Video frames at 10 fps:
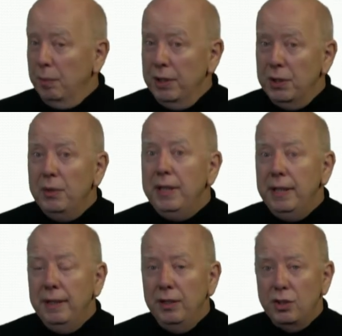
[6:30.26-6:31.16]
And we do
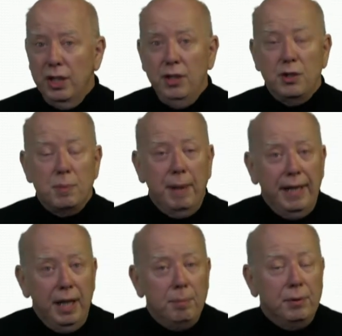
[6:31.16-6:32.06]
need these changes
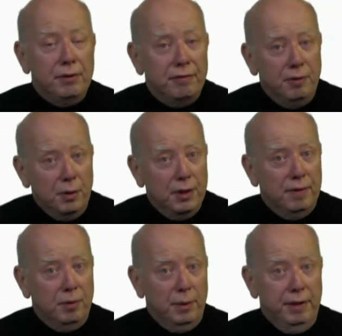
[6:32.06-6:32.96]
by April the
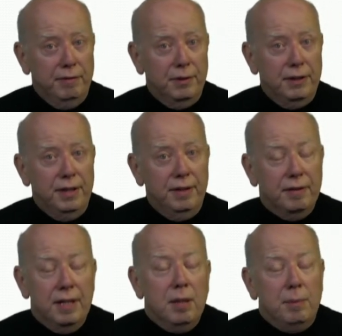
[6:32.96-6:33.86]
4th of
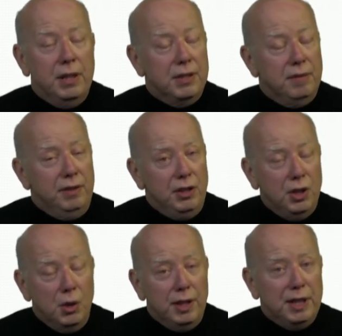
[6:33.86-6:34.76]
2014 because if
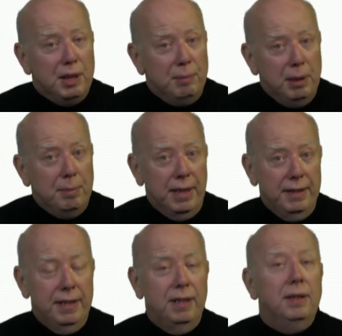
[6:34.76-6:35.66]
you don't get them in
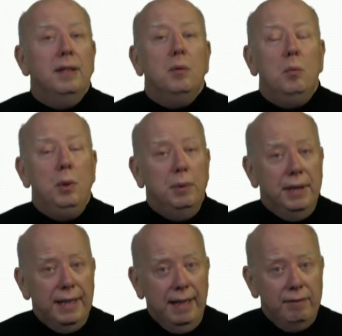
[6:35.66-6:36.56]
by then, we
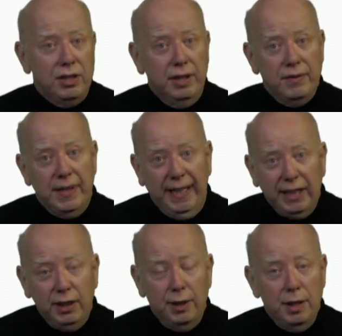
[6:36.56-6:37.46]
will not have a chance to
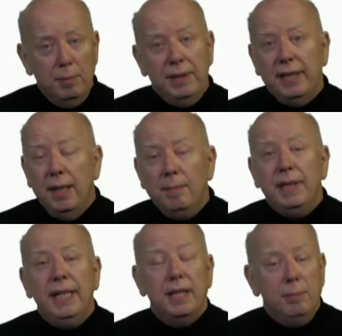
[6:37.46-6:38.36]
act on them in
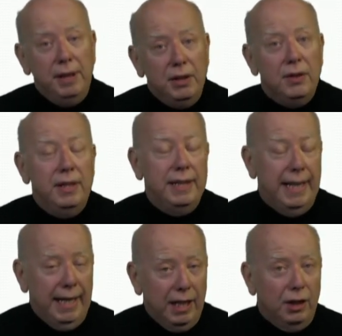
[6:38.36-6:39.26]
time to get them into the
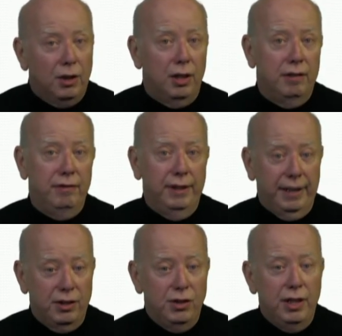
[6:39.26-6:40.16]
catalog for
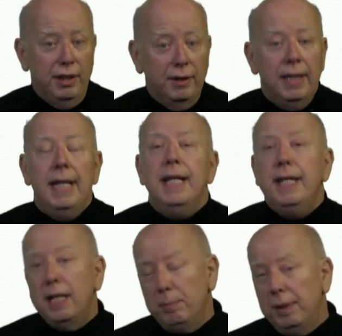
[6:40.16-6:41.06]
next year.
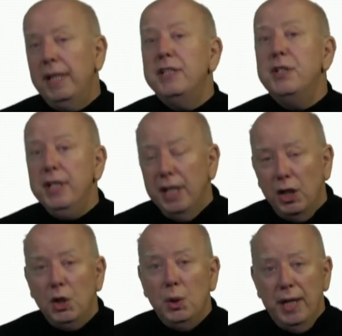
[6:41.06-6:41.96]
That applies to the
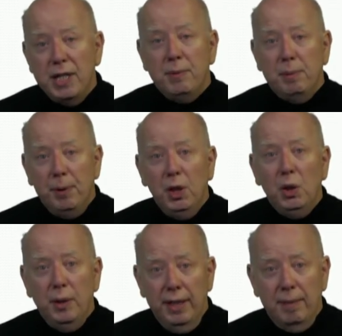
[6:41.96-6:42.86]
undergraduate
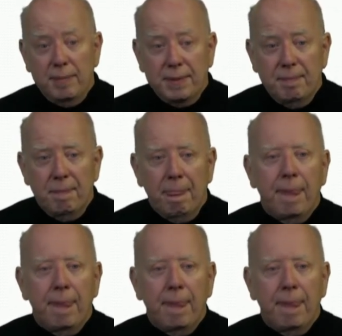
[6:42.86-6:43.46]
programs.